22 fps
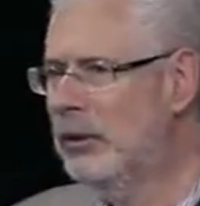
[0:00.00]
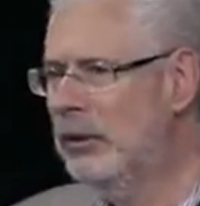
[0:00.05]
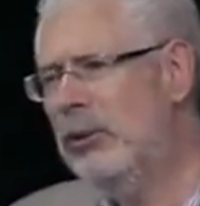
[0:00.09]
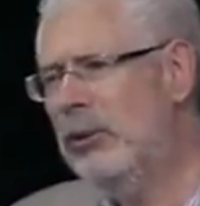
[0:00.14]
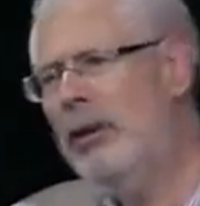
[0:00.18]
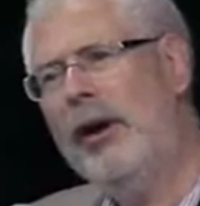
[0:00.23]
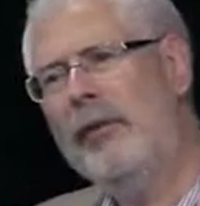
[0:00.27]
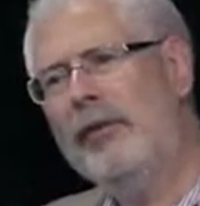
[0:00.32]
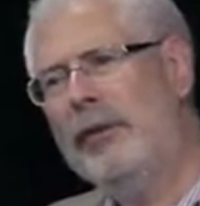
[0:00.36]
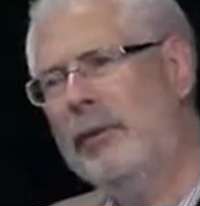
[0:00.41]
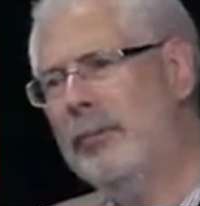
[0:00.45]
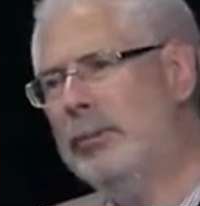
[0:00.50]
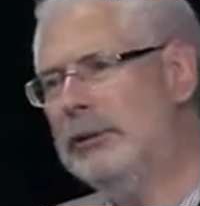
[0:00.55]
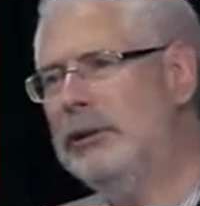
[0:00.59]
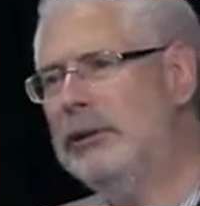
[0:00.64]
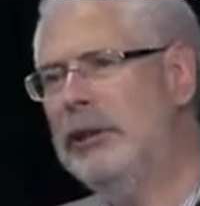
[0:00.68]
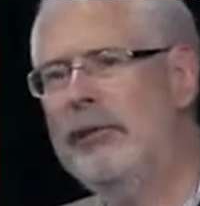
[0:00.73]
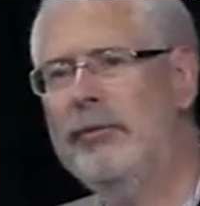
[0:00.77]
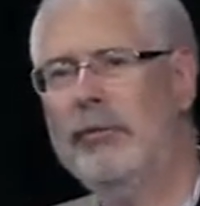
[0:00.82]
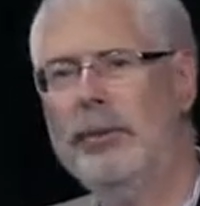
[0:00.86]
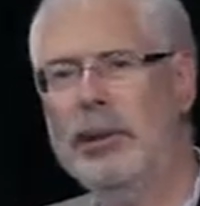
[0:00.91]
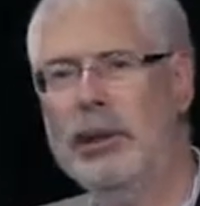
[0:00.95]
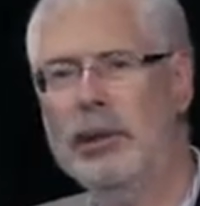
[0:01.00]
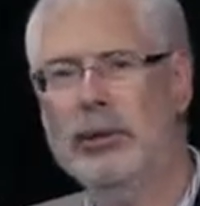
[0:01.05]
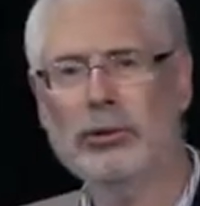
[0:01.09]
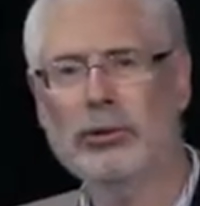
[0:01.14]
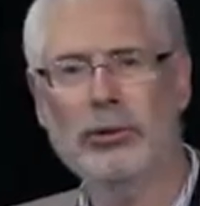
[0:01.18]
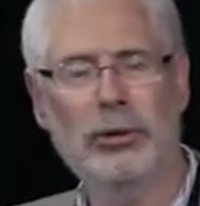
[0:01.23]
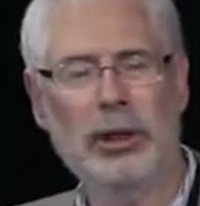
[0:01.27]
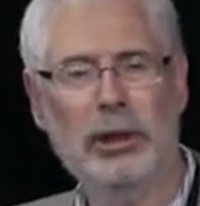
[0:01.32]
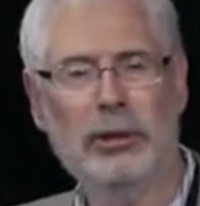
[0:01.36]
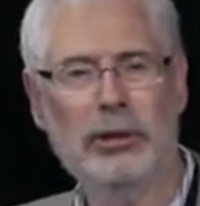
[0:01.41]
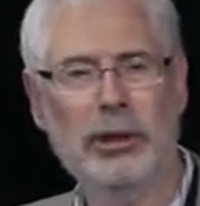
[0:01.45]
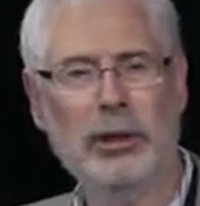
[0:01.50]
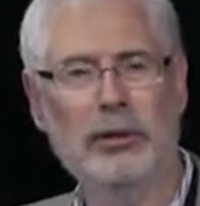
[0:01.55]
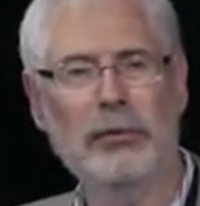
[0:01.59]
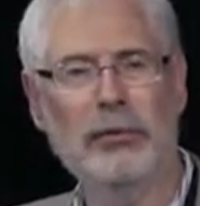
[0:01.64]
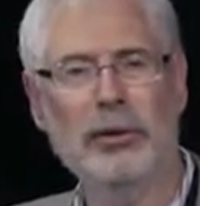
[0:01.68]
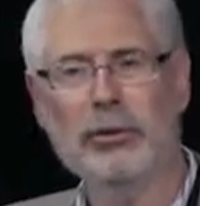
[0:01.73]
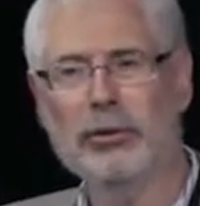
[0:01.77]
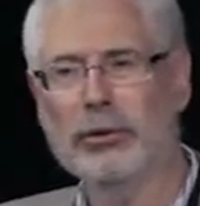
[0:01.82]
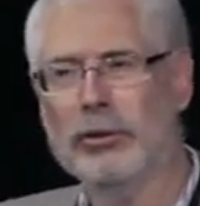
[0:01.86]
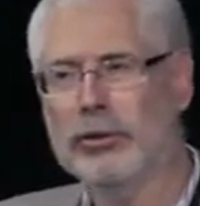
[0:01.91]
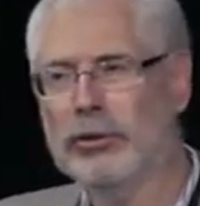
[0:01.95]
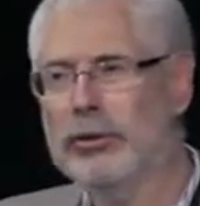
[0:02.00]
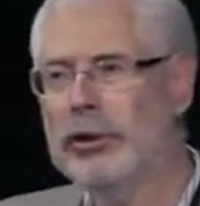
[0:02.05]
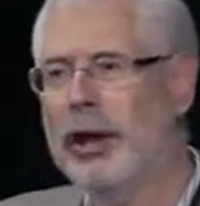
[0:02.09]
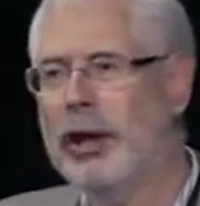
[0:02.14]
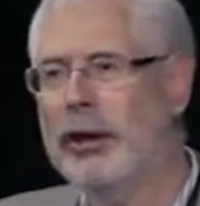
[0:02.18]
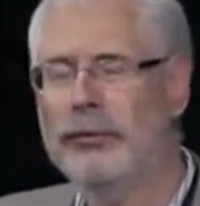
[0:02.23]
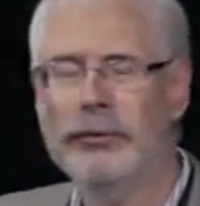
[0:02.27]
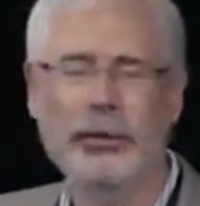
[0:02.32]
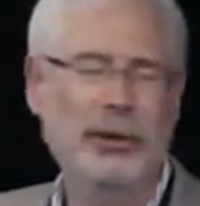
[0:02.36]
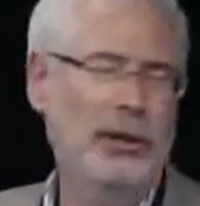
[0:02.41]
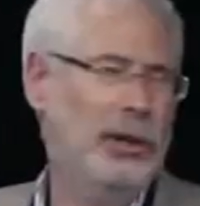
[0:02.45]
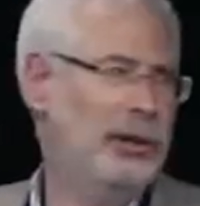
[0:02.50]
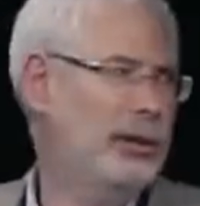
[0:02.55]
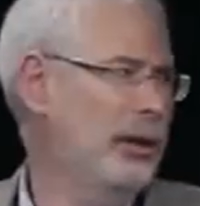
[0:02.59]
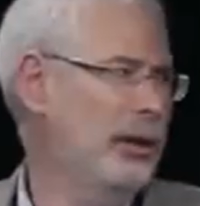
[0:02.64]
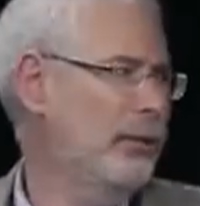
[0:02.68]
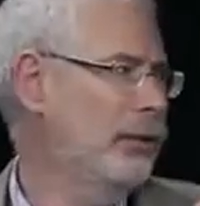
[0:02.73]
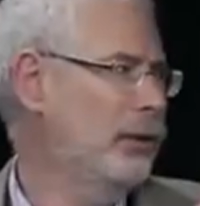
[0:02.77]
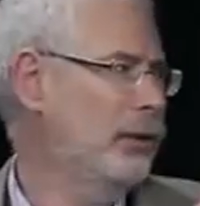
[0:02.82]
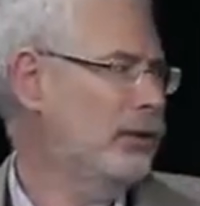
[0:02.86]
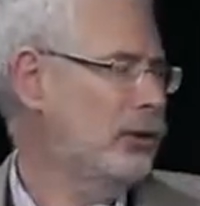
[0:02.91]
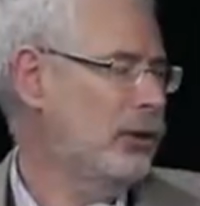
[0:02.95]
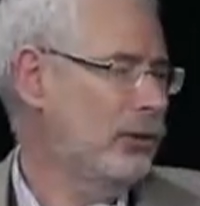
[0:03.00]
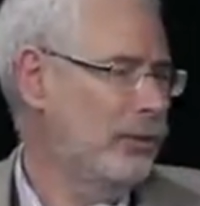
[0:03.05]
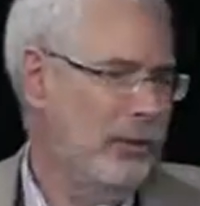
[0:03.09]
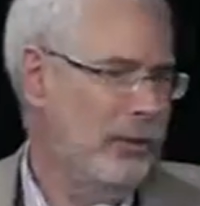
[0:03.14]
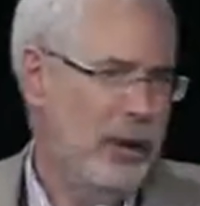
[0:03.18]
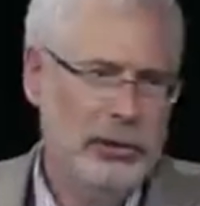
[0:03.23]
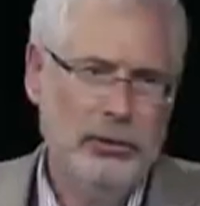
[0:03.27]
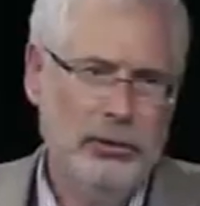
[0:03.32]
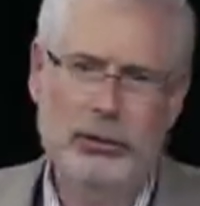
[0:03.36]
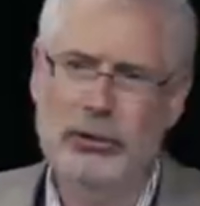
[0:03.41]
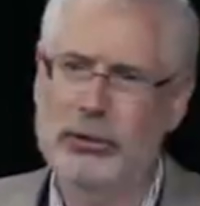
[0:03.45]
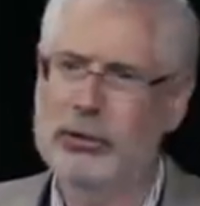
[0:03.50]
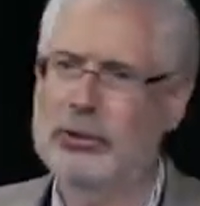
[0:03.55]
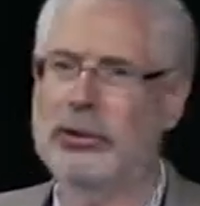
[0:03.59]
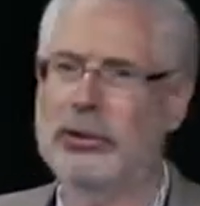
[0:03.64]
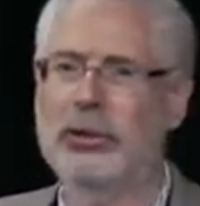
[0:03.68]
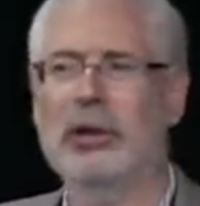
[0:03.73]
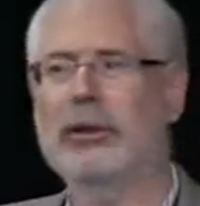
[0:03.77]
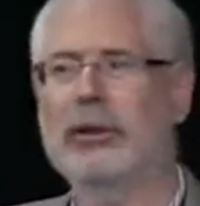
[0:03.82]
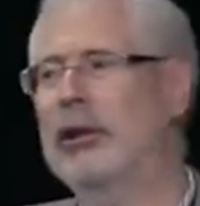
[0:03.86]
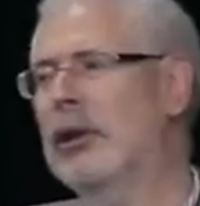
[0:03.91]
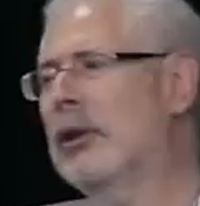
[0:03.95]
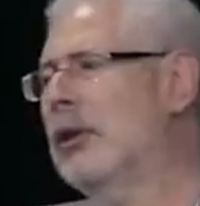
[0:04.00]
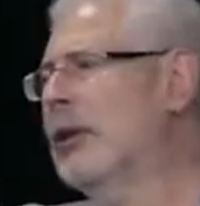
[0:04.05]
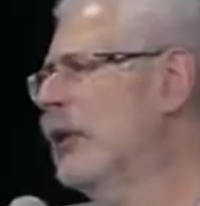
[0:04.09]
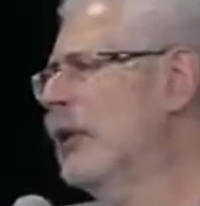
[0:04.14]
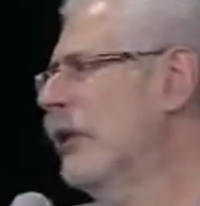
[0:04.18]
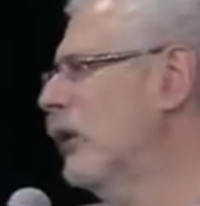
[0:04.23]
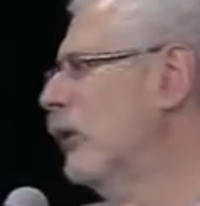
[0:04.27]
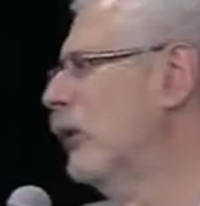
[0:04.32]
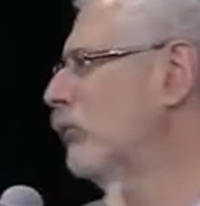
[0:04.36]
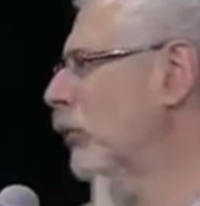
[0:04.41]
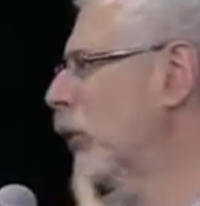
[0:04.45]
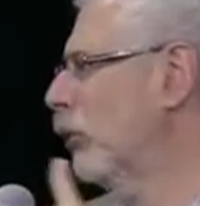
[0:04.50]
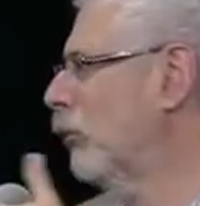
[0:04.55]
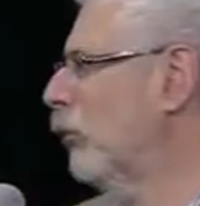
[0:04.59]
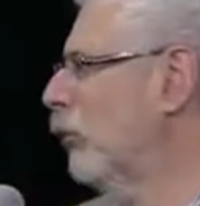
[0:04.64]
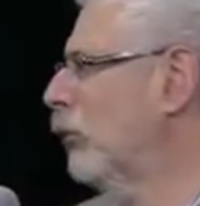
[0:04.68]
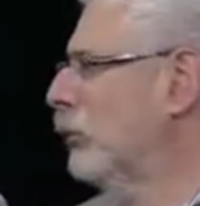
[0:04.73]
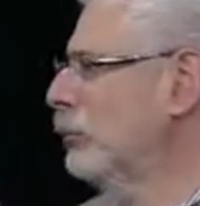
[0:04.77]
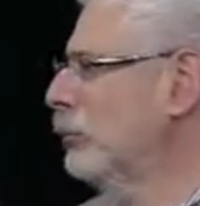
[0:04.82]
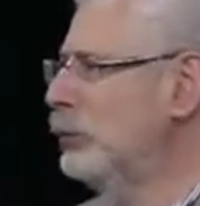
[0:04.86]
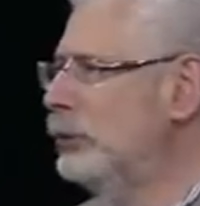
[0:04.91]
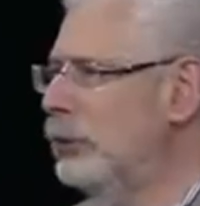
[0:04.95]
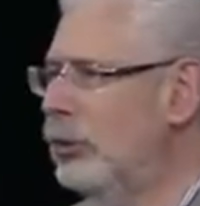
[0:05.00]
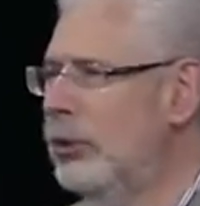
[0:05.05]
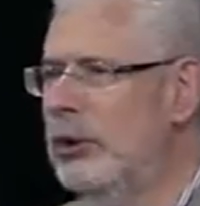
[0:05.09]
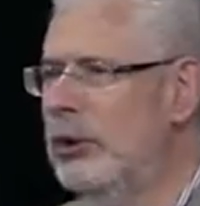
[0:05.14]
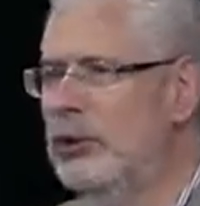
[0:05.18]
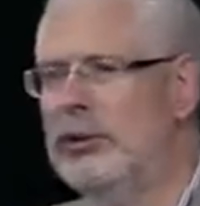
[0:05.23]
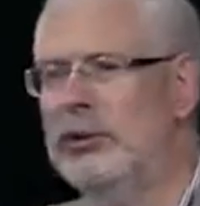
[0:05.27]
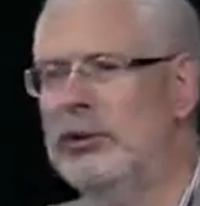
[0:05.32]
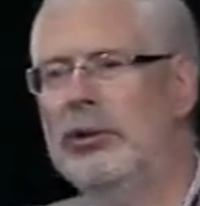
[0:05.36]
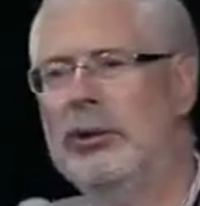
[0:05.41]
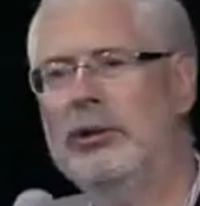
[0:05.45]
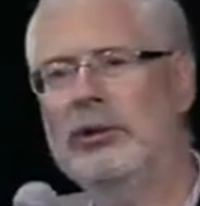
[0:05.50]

You have to believe because you need to convince yourself, you need to convince investors, you need to recruit employees,